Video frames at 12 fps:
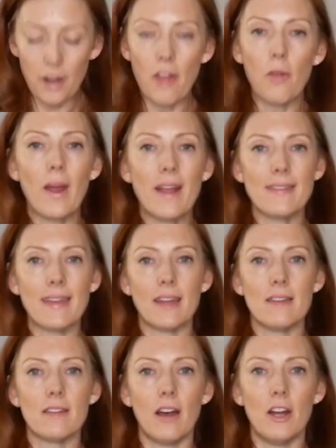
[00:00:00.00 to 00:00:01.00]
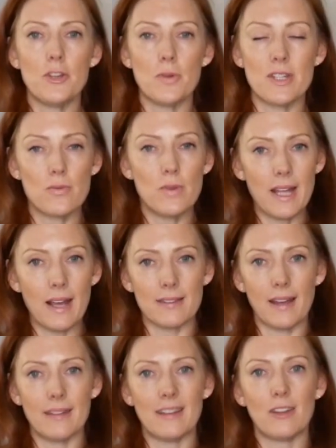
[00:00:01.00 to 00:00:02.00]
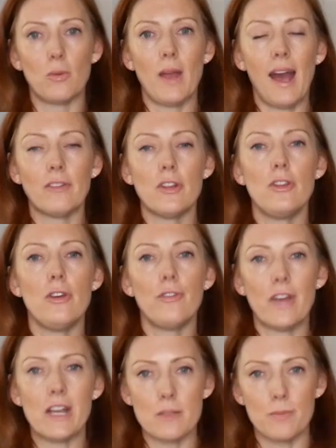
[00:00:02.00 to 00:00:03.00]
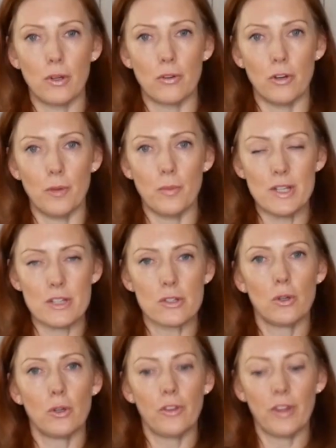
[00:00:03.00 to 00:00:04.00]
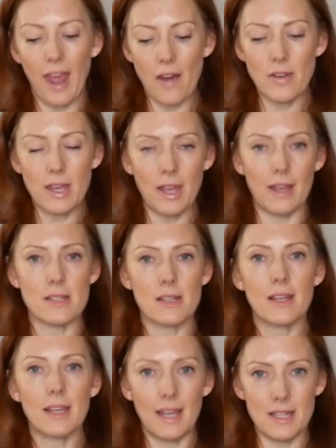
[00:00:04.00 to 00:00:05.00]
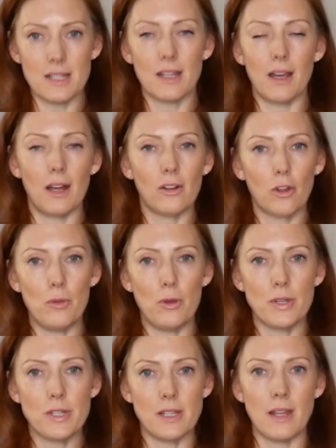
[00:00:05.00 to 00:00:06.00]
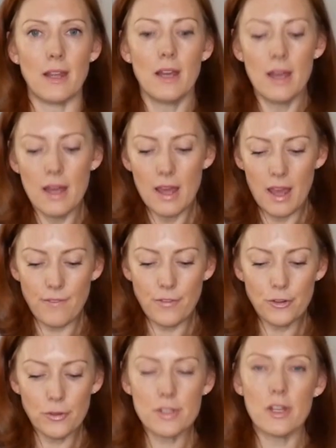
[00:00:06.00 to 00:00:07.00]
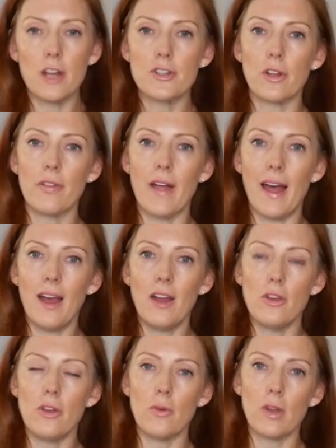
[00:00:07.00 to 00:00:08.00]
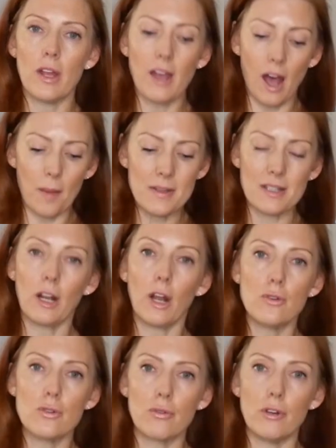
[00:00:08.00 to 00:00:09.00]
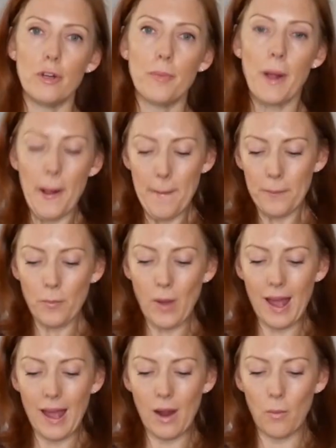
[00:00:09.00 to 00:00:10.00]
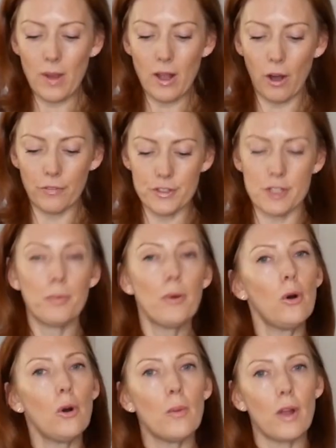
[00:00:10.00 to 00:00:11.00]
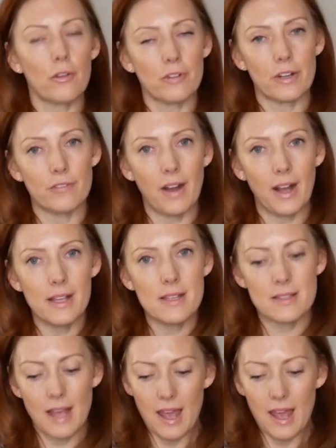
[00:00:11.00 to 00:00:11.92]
Another way to get in touch, which is really exciting, is we have a new Facebook group which is called the KeriKit Kit Girl Community. If you do a search on there, you can come. It's a closed group where we offer support, we offer advice.